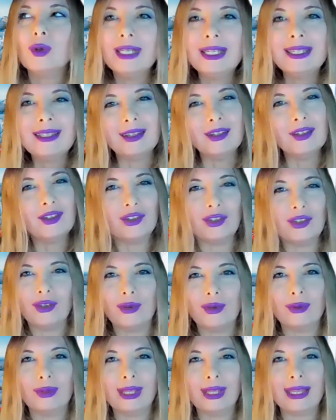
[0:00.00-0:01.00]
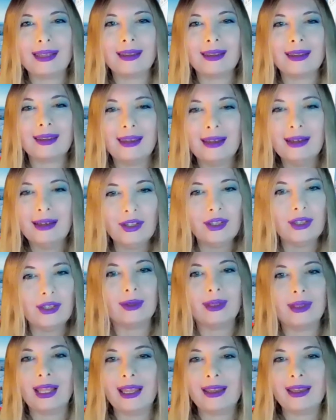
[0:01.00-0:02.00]
listen to you, like hear
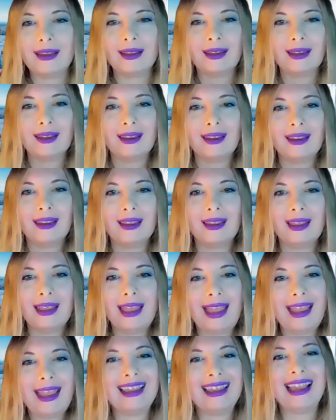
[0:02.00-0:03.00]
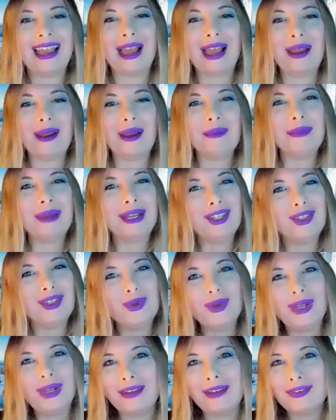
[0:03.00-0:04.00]
you, like, hey, I'm in a
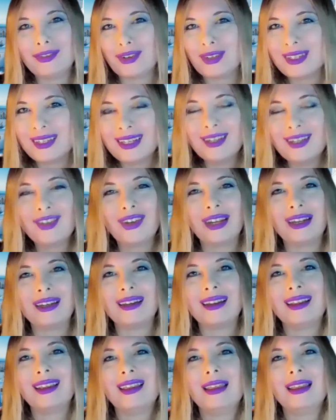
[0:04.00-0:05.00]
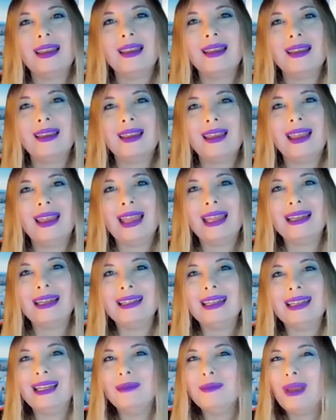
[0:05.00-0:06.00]
new life transition.
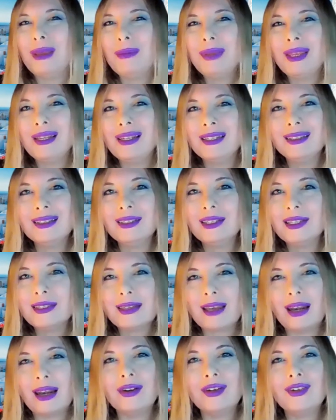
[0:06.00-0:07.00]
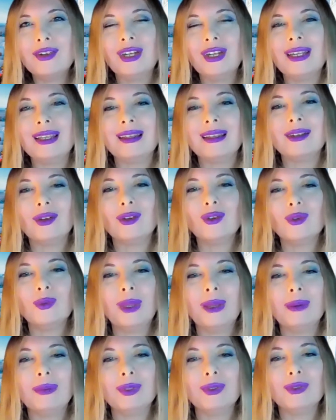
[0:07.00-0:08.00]
And it may be a little discouraging not to
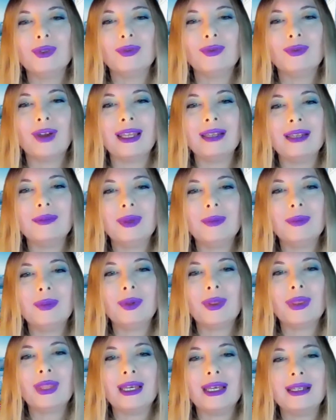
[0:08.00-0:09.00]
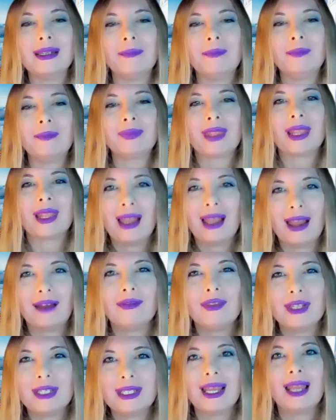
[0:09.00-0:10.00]
be able to find people that
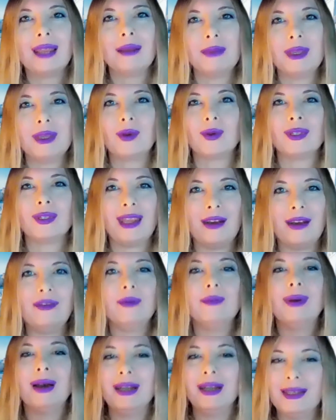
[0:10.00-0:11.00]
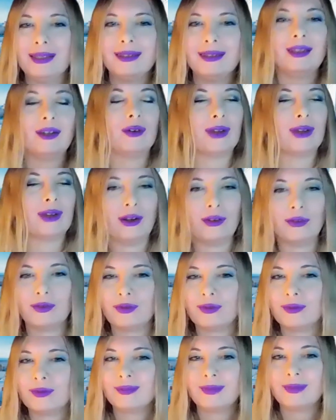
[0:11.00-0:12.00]
have the time, because everybody's, kind
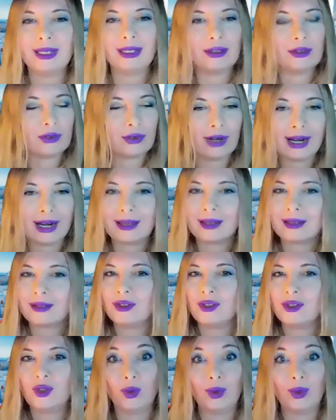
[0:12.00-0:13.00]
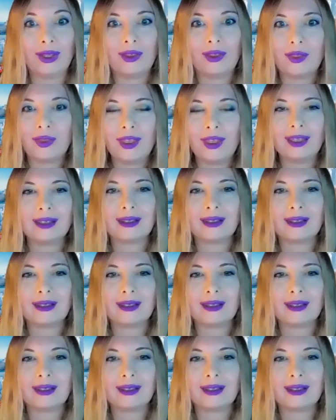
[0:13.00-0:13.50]
of in track doing